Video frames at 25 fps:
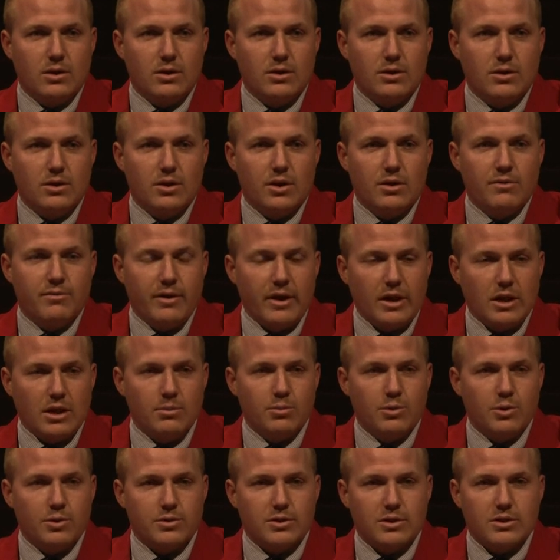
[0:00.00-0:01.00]
you know,
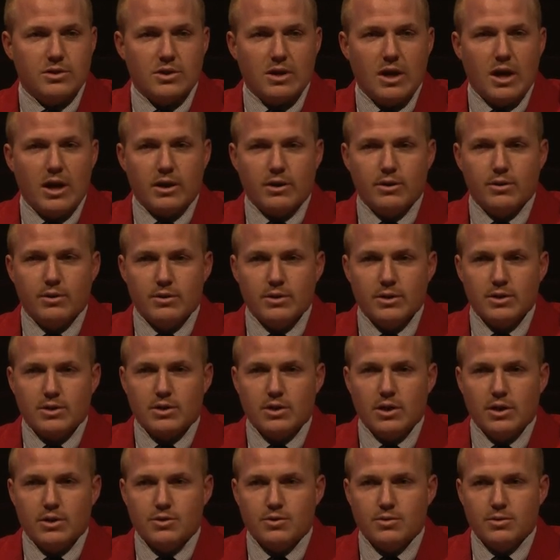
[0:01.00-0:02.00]
available to soccer in
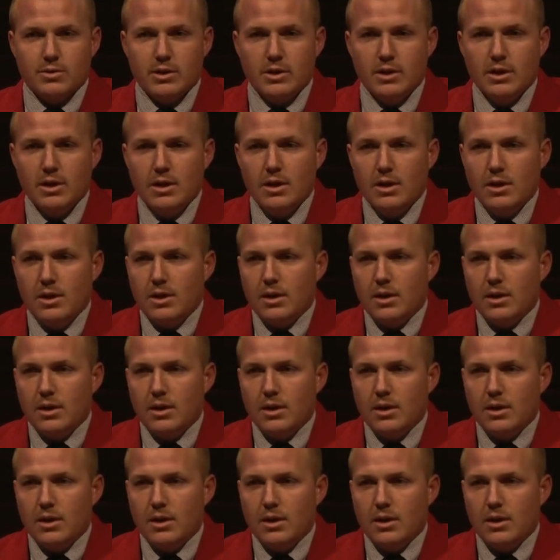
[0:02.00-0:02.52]
this country.